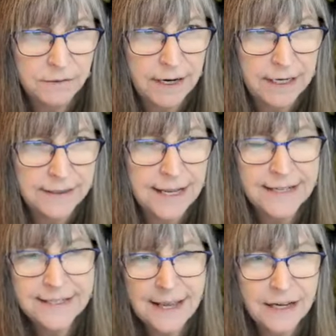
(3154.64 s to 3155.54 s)
Right.
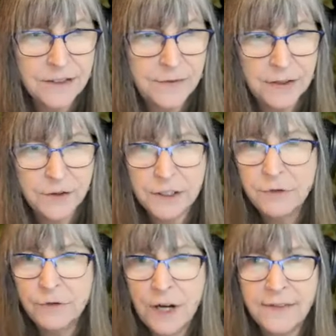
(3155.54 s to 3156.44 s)
That's the X factor, that
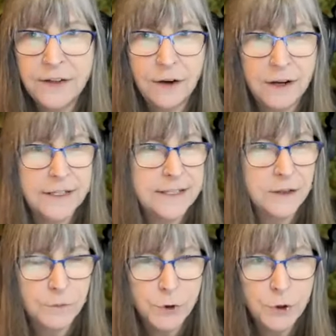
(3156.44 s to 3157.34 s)
you've got the audience
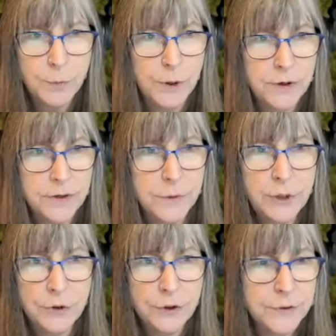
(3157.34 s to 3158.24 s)
in the room. Whereas when
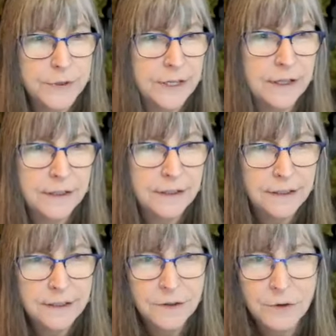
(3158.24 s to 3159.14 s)
you're using
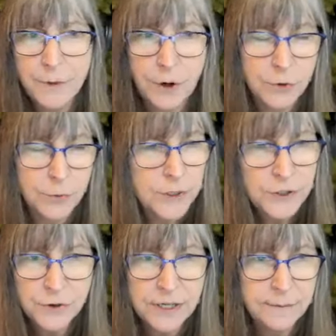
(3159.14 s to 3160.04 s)
StreamYard or
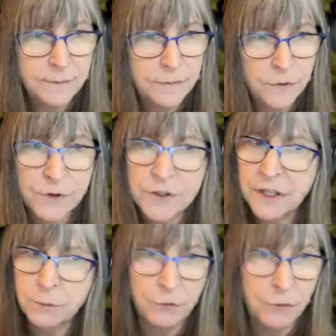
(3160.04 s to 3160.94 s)
Restream, you've just
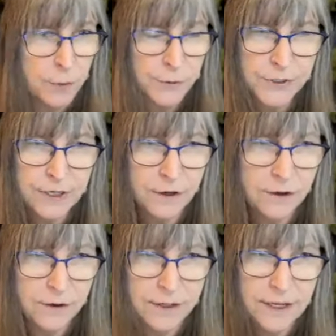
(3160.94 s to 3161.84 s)
got the performers
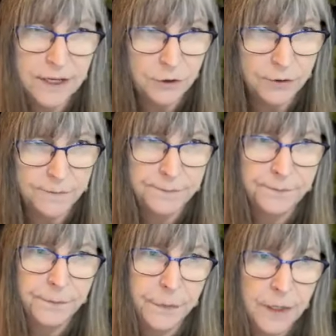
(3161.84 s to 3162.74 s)
here, and then you're,
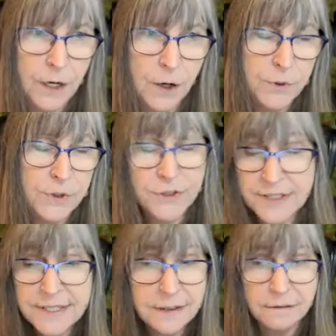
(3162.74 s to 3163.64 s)
which
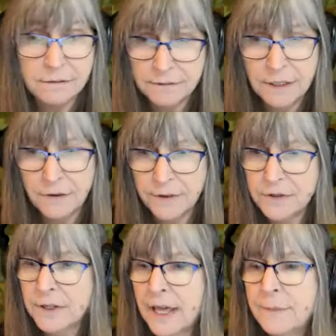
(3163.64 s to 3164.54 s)
is still,
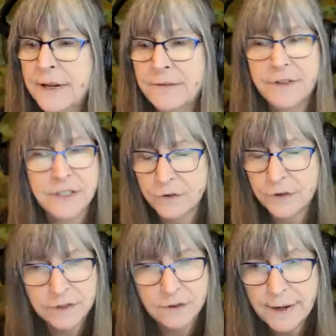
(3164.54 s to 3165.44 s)
there's a lot of benefits to
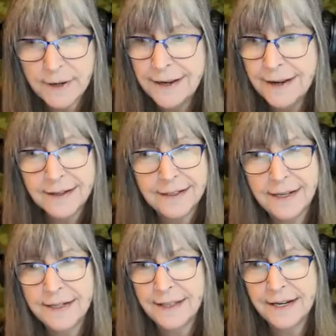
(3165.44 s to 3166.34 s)
it. So I'm not knocking
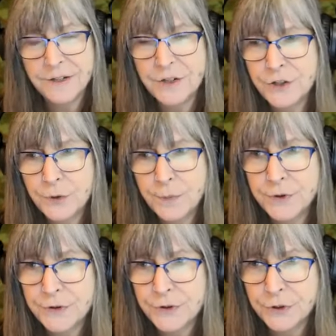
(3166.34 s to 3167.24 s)
any of that. It's just your
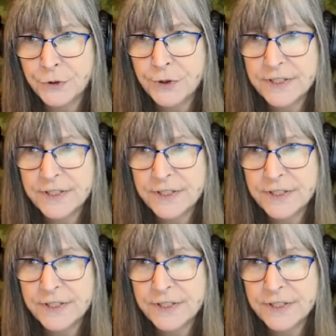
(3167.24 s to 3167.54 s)
personal choices.